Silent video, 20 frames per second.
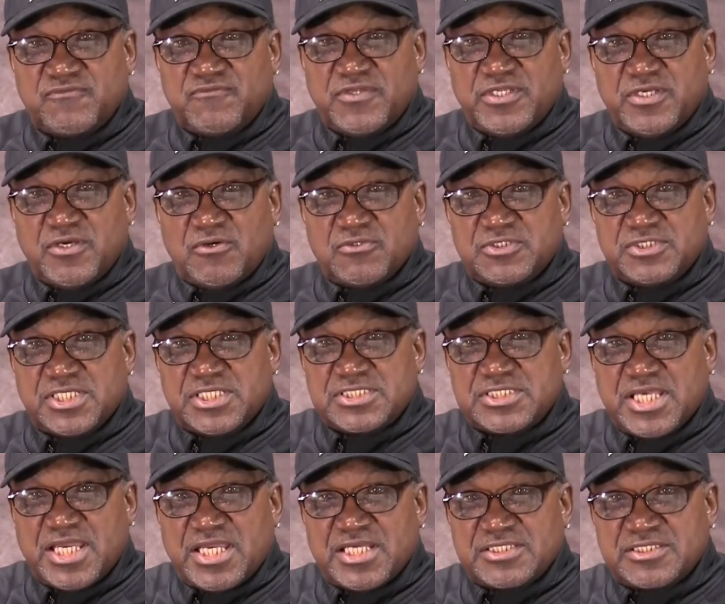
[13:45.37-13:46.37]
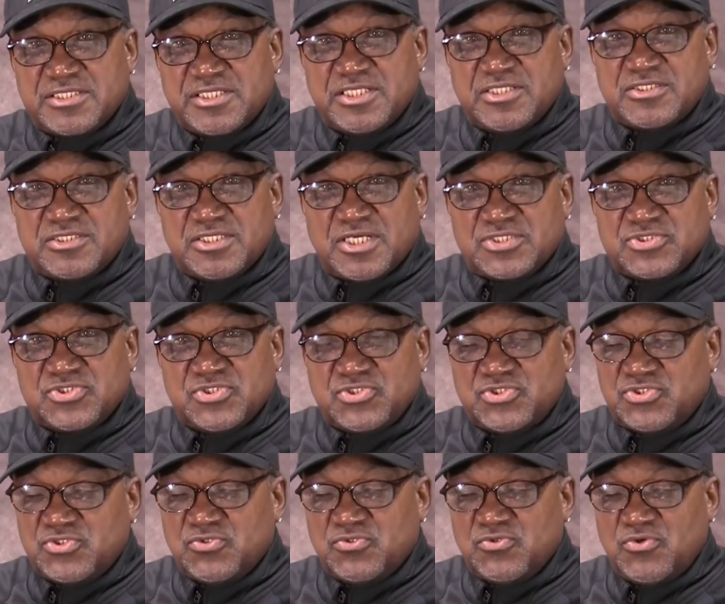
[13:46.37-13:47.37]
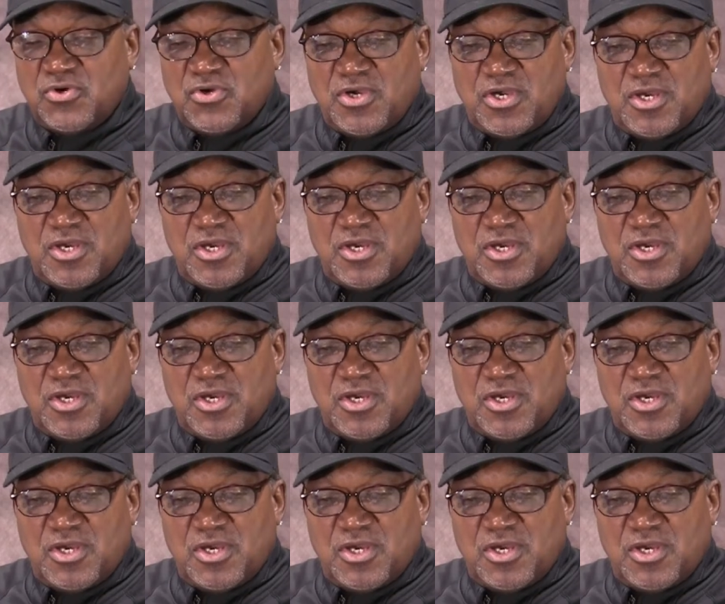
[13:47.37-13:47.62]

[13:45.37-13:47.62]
video just as an introduction to